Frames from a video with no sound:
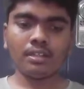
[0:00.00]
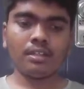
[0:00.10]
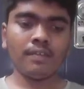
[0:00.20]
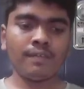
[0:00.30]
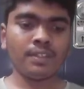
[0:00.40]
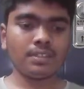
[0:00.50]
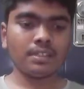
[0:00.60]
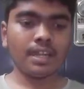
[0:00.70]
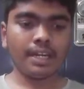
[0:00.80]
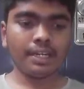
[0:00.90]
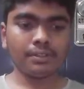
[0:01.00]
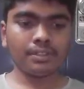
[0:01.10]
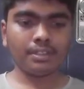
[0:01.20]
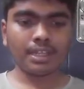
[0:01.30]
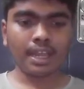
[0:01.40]
if we just get into
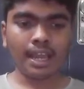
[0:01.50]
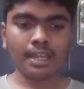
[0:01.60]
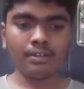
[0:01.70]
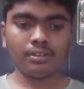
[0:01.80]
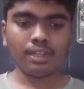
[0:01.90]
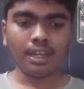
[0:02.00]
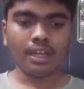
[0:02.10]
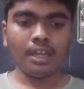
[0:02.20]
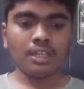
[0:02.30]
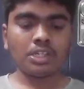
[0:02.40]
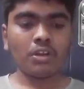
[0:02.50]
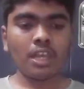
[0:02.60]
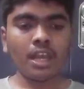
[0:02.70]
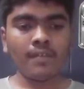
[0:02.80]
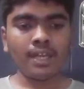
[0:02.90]
this scenario 3, so
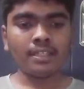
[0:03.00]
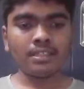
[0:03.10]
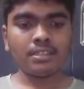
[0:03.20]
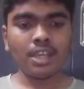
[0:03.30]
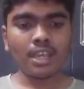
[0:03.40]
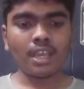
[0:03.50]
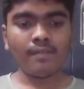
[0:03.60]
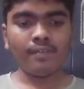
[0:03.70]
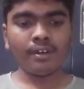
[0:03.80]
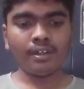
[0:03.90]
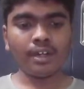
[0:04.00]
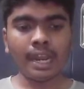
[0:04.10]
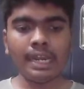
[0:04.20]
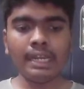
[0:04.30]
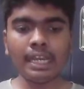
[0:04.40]
here we are just checking for
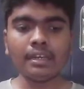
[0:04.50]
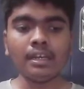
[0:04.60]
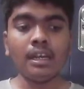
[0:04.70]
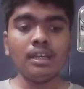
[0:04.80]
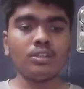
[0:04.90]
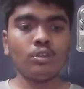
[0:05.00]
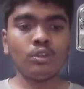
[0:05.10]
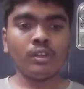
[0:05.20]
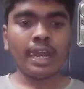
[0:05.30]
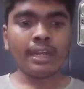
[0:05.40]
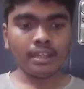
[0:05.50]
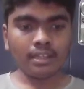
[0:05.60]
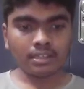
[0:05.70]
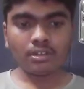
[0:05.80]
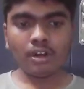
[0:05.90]
18. So 18
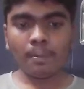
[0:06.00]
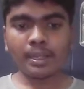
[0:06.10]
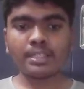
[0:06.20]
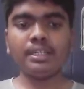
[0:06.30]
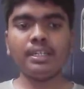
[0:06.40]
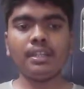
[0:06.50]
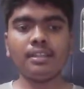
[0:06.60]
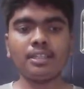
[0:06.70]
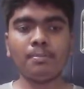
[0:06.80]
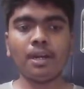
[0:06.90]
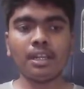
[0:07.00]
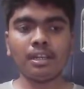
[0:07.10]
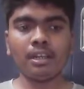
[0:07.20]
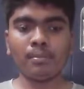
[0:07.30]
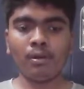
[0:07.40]
is not present in this
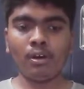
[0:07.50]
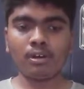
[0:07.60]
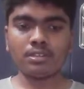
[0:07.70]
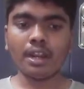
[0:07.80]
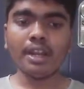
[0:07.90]
particular blocks, right?